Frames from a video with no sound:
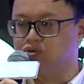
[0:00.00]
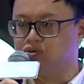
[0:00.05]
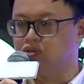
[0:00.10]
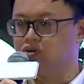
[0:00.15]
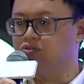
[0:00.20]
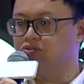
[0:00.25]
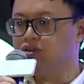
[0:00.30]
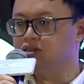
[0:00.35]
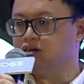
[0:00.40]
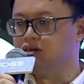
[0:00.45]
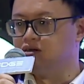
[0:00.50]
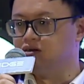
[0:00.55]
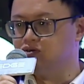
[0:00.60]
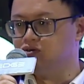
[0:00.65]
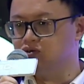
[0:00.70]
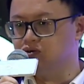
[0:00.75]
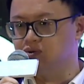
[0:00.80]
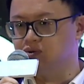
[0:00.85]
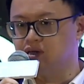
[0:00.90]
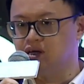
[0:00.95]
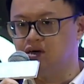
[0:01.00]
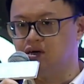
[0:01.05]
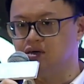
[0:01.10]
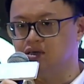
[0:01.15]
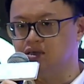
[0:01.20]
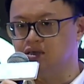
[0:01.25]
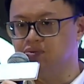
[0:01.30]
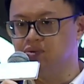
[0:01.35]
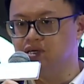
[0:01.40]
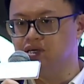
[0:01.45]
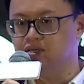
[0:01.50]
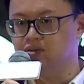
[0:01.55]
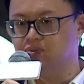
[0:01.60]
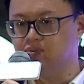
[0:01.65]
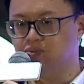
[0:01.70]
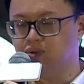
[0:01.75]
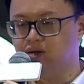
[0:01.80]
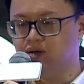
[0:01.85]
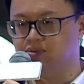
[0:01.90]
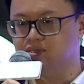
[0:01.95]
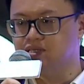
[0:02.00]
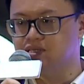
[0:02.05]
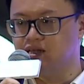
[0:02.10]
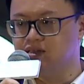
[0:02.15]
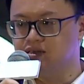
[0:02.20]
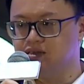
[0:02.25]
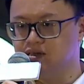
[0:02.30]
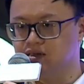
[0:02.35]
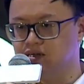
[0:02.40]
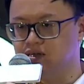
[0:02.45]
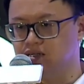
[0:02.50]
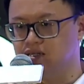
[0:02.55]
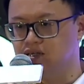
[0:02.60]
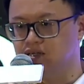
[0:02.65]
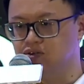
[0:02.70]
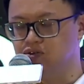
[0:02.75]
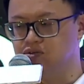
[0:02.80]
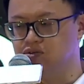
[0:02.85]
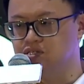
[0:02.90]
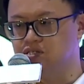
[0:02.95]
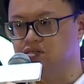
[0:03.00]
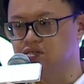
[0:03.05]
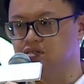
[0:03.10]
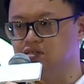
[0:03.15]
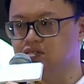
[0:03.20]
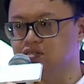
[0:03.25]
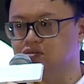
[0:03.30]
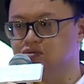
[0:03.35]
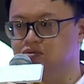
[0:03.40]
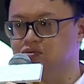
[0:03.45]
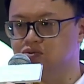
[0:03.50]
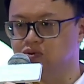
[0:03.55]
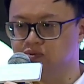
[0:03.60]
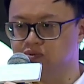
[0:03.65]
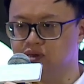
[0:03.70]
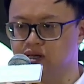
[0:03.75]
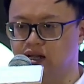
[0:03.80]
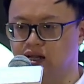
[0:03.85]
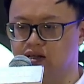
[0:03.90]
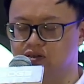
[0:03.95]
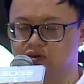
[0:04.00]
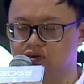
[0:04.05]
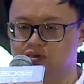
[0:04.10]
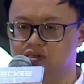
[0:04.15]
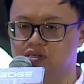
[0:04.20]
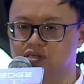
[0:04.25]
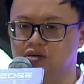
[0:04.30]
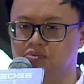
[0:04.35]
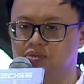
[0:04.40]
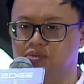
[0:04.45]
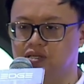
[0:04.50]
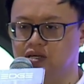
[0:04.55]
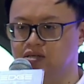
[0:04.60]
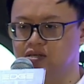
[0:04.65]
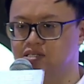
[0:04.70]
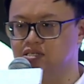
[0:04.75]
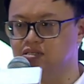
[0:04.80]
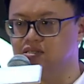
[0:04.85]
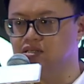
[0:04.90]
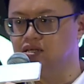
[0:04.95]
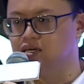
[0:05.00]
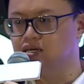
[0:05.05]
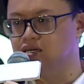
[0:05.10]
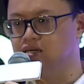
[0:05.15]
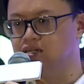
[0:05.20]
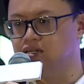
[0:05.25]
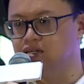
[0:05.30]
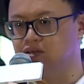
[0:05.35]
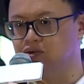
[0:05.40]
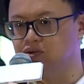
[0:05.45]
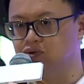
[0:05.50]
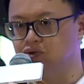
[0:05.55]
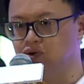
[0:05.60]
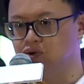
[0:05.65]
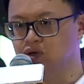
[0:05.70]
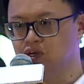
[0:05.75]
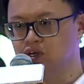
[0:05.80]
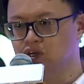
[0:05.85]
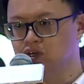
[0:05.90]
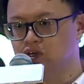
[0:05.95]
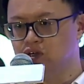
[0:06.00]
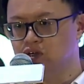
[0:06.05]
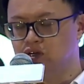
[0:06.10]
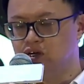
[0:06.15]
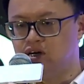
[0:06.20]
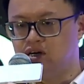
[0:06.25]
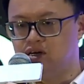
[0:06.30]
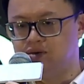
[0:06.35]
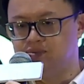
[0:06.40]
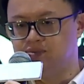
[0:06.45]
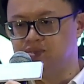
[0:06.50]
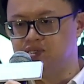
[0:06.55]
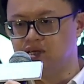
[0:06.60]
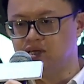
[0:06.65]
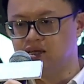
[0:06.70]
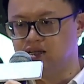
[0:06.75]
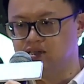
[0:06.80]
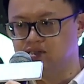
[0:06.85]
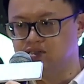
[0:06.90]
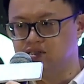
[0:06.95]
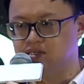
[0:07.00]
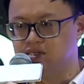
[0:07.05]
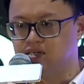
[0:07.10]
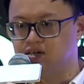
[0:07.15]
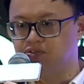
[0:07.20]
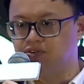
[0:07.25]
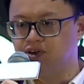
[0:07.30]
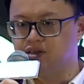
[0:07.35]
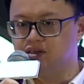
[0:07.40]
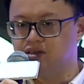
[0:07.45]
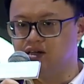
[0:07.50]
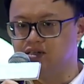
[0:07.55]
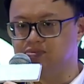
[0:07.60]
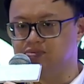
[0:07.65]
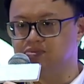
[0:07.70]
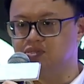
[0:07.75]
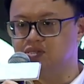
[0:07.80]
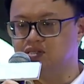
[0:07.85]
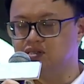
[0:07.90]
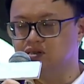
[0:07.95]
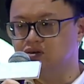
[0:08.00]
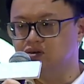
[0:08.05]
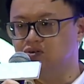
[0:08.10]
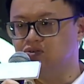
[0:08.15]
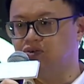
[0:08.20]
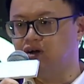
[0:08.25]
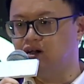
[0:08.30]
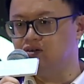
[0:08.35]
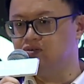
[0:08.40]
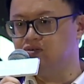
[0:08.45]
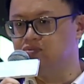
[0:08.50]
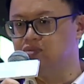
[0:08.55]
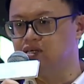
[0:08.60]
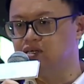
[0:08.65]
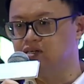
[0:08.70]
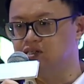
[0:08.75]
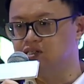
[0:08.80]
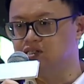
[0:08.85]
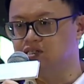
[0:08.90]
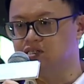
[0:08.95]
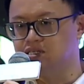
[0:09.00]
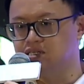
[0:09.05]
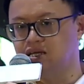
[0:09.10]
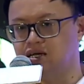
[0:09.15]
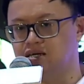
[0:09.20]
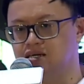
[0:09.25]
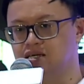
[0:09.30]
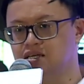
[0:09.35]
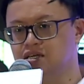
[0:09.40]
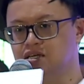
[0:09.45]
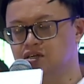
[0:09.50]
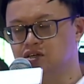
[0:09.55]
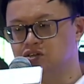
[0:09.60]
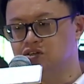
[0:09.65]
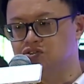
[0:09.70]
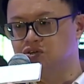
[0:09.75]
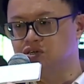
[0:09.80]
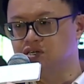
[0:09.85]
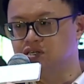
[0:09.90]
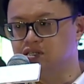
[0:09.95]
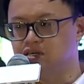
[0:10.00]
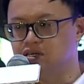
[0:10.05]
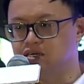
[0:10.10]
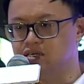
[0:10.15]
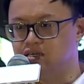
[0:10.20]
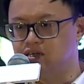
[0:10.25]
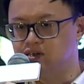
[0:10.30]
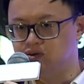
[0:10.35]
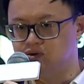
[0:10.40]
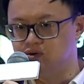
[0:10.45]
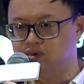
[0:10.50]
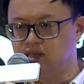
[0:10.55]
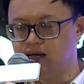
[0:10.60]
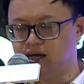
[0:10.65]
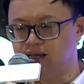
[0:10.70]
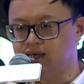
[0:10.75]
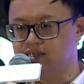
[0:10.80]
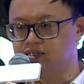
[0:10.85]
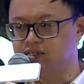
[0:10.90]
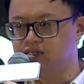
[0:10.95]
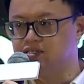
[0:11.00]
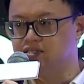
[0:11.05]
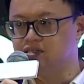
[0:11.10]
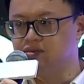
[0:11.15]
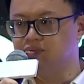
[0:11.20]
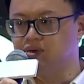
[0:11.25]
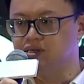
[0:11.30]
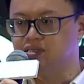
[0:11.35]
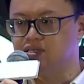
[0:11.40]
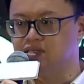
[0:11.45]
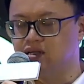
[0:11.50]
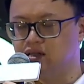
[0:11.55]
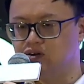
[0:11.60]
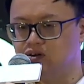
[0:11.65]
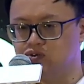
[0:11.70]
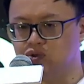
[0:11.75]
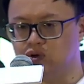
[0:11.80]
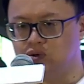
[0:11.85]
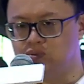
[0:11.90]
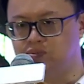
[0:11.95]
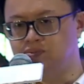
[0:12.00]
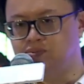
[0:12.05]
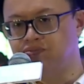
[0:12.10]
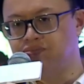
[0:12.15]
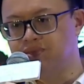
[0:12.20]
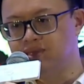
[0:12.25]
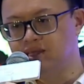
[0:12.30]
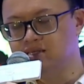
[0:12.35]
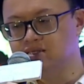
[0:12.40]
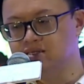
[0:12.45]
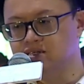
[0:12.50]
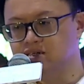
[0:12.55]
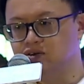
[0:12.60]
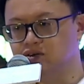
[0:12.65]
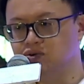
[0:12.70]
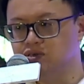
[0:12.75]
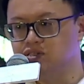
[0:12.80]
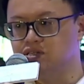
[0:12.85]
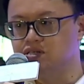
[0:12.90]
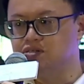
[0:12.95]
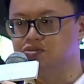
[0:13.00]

And how should I say that? We are also expecting more support for the field of Web3. It's a relatively new field, and Hong Kong is a free and prosperous market,